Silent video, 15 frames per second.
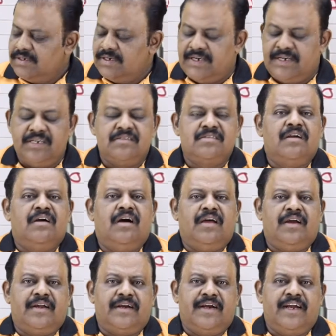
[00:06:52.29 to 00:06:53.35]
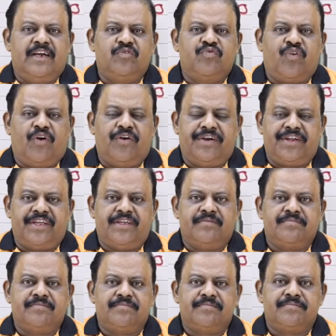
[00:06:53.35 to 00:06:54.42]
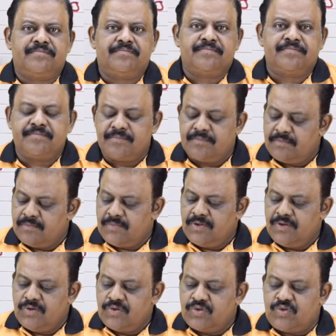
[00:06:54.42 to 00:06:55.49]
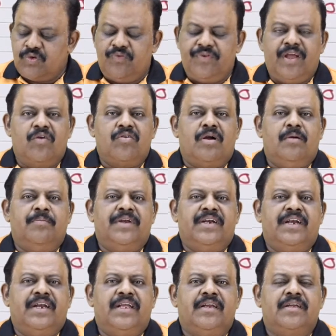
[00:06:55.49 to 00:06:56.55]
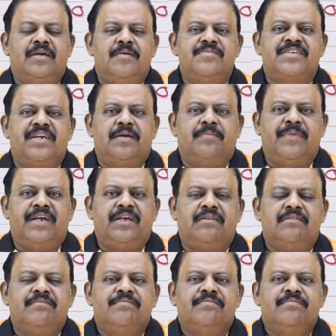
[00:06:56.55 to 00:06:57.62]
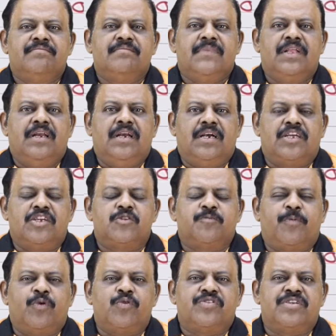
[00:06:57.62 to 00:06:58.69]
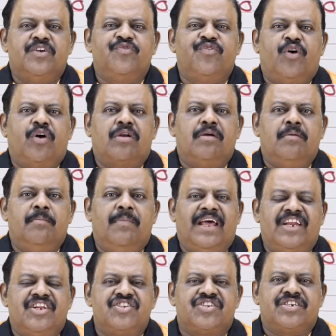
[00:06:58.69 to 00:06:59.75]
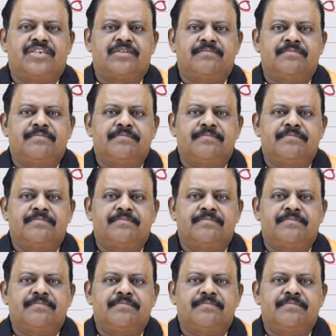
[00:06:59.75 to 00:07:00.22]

It is 140. So we have completed income statement. Let us proceed for balance sheet.